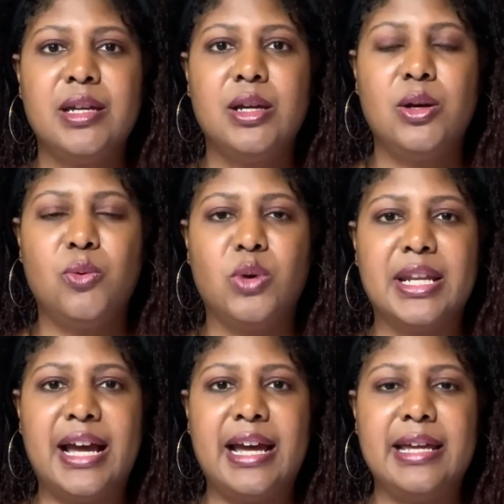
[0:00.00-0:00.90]
When
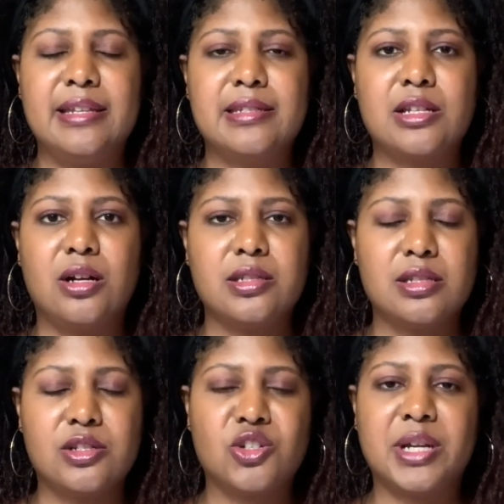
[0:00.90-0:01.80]
I talked to the
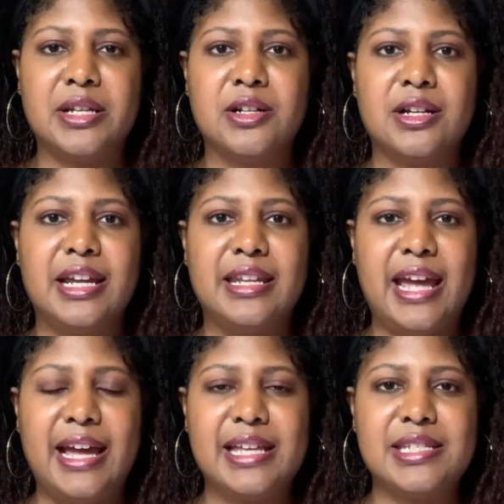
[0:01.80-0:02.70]
trainer and
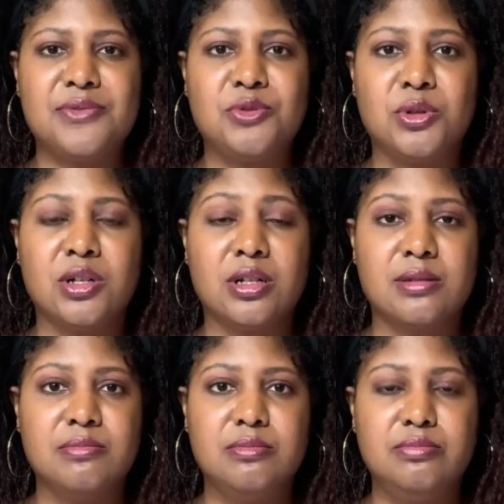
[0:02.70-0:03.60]
asked for,